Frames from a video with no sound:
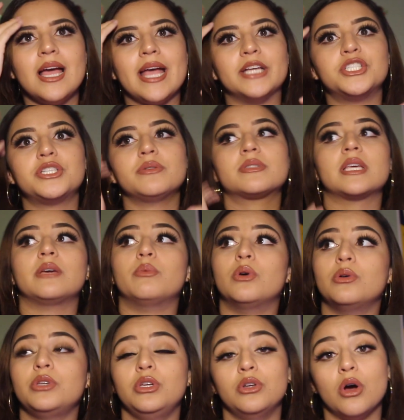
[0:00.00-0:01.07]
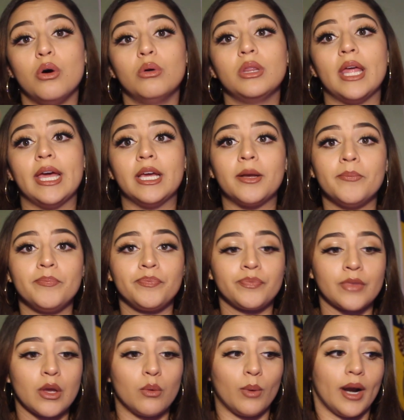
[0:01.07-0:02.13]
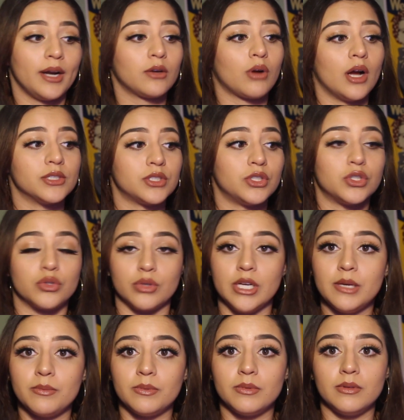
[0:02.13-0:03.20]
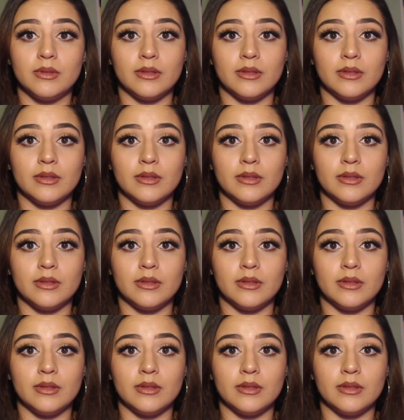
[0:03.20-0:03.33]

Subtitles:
And she was like, well, you know, like right across the street,